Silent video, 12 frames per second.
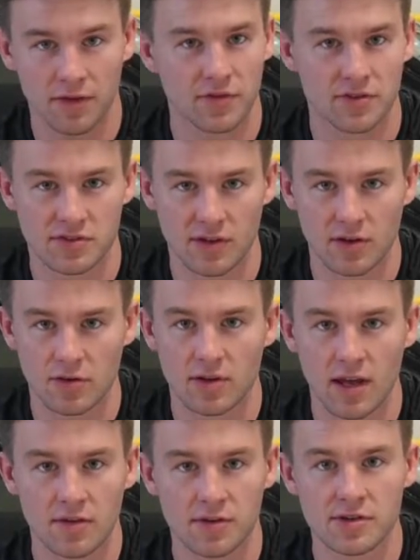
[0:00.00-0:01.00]
If it's like your
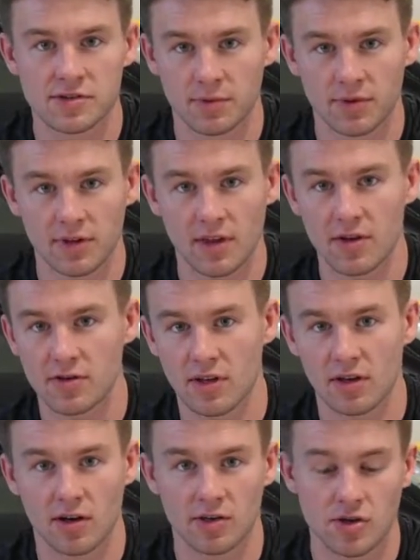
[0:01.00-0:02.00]
daily or something like that, you're
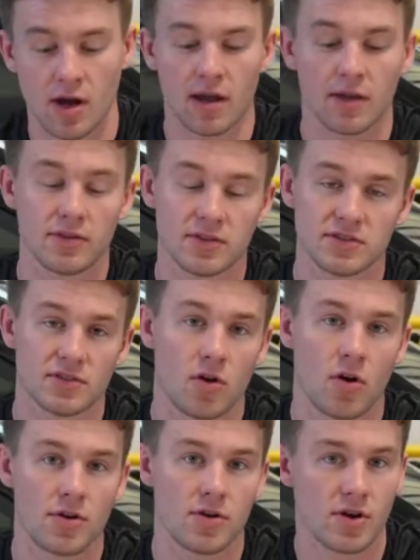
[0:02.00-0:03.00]
taking it on track and this is a
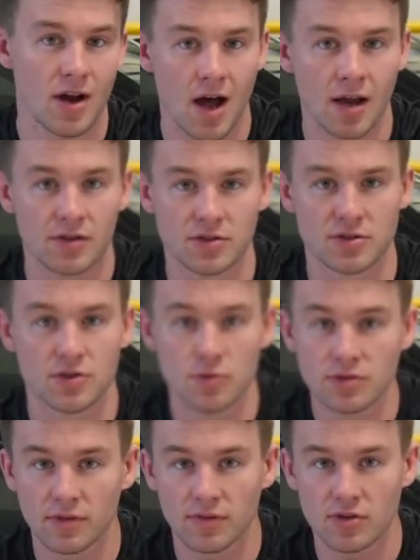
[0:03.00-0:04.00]
car you're not just
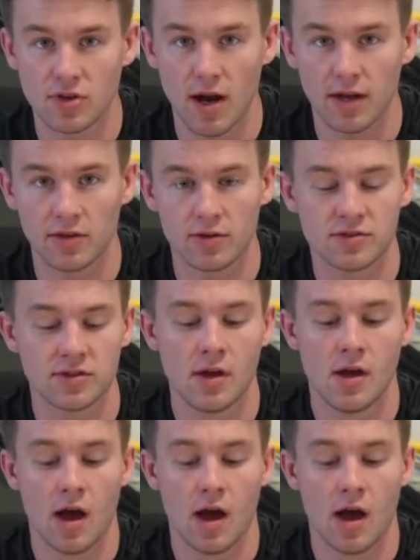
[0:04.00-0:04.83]
using for track use,